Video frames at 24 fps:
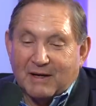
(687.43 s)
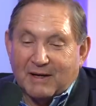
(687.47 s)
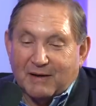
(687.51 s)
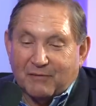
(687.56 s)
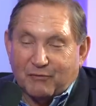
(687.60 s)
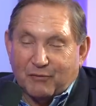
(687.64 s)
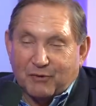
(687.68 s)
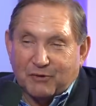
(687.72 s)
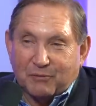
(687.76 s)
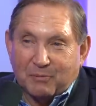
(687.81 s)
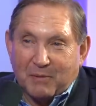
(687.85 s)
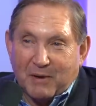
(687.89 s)

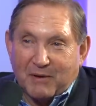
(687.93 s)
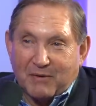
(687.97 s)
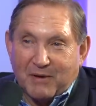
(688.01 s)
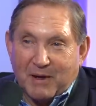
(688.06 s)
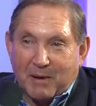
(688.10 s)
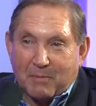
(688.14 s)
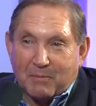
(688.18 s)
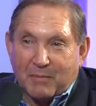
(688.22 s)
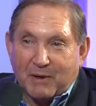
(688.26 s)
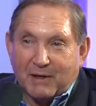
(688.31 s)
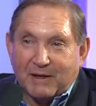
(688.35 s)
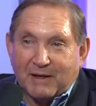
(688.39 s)
if we spend
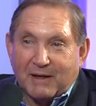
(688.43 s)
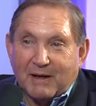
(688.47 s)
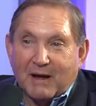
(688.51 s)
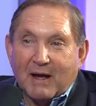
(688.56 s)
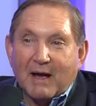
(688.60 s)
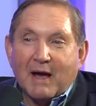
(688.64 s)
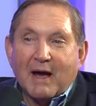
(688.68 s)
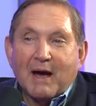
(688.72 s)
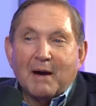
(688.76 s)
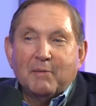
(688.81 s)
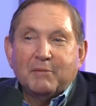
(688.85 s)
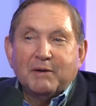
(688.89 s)
that money,
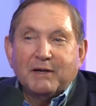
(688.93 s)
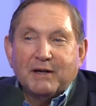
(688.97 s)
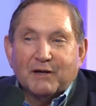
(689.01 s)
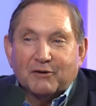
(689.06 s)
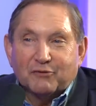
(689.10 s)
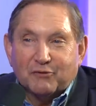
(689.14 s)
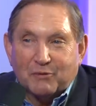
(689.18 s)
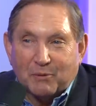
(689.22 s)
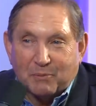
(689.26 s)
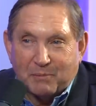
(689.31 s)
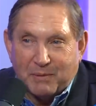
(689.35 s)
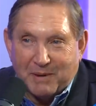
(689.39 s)
how many
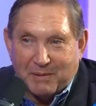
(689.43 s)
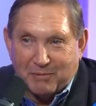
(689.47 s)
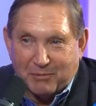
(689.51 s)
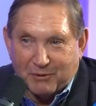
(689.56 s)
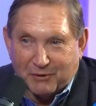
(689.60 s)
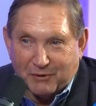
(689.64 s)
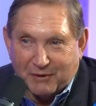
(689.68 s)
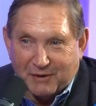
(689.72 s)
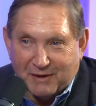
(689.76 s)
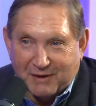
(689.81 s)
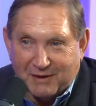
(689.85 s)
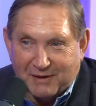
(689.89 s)
extra
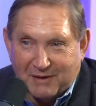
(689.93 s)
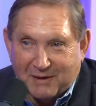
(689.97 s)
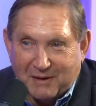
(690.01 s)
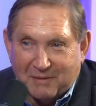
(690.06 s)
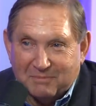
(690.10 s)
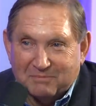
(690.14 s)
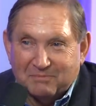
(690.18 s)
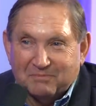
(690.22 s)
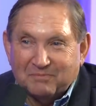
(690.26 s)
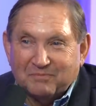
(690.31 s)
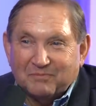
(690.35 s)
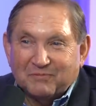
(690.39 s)
people are going to come?